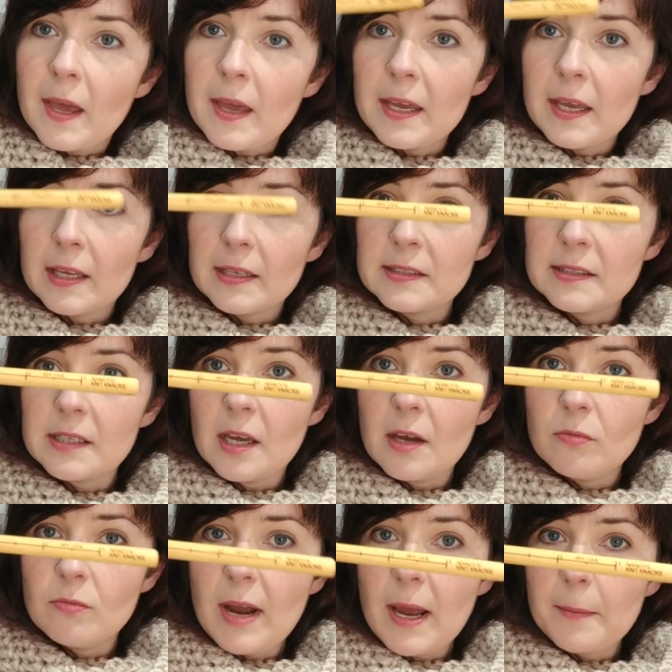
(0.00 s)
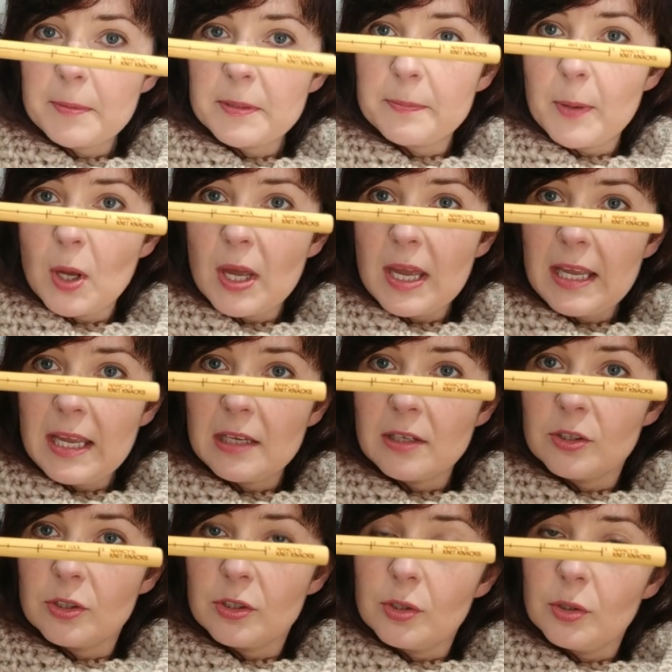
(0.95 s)
is a wraps per
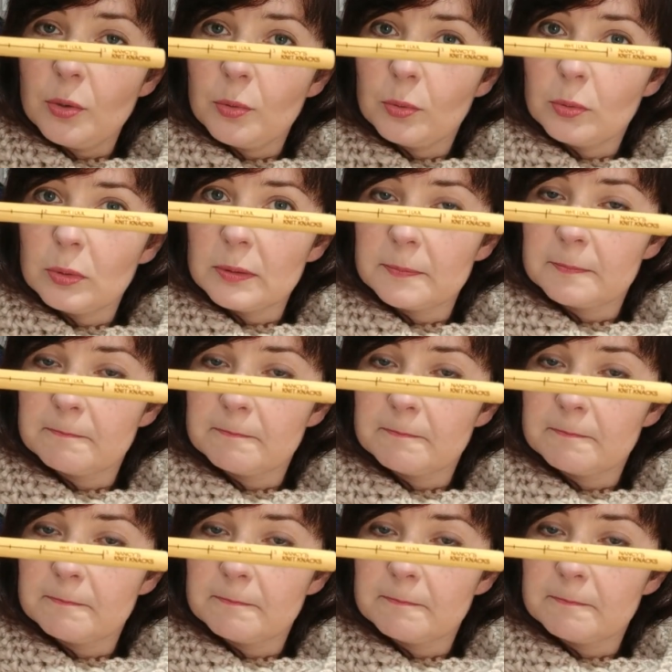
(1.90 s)
inch tool.